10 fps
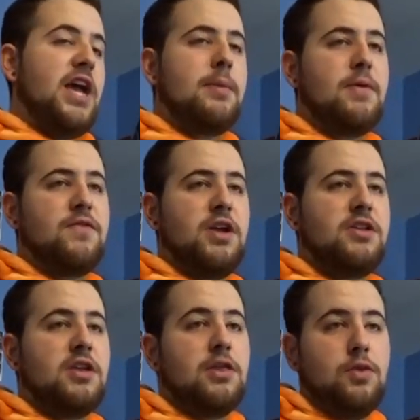time every night,
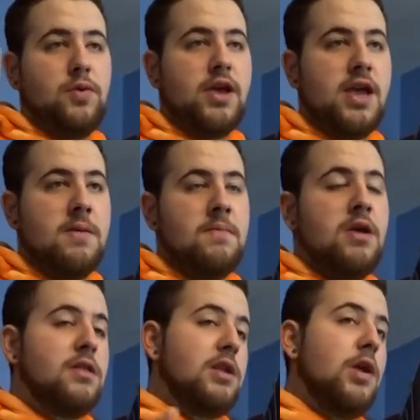say 3 a.m.,
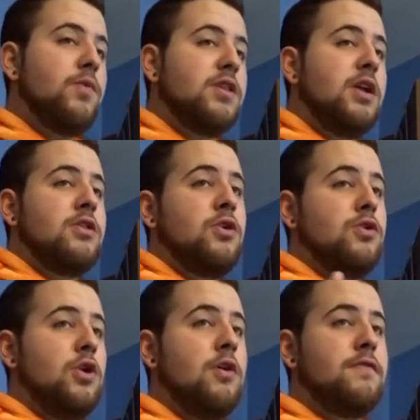the NetReset
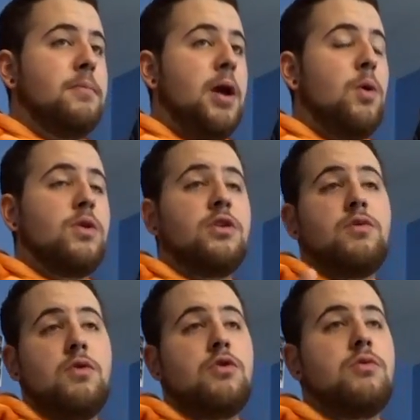turns off the power to your
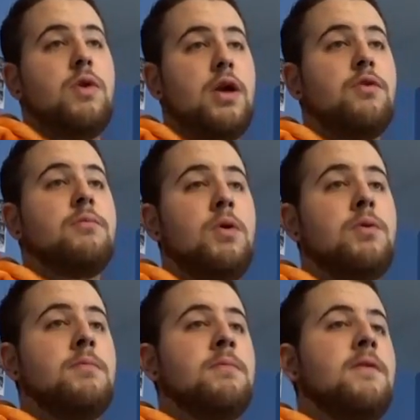router and modem.